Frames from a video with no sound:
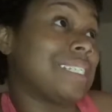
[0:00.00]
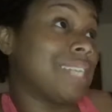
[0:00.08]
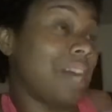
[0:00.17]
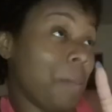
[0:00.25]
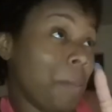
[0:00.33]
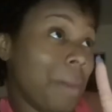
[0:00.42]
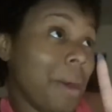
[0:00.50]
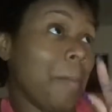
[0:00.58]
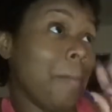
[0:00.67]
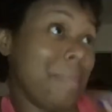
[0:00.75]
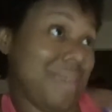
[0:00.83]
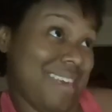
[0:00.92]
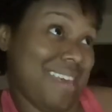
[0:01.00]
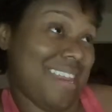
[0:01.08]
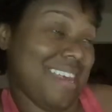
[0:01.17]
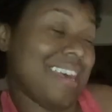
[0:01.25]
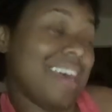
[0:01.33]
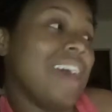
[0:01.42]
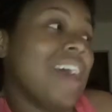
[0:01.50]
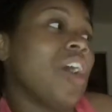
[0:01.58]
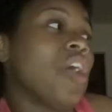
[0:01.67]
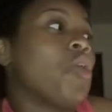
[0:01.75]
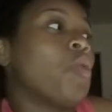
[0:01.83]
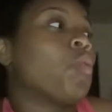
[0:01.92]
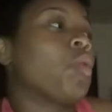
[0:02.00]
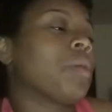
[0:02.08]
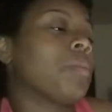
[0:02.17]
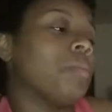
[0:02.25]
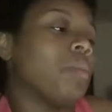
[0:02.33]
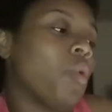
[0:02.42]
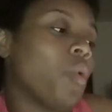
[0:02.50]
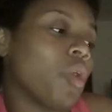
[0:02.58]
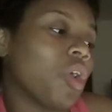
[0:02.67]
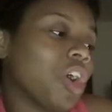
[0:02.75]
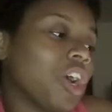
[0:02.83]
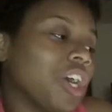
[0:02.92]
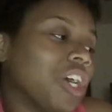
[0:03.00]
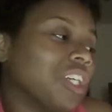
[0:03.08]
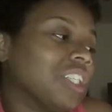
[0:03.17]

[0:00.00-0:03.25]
some men were more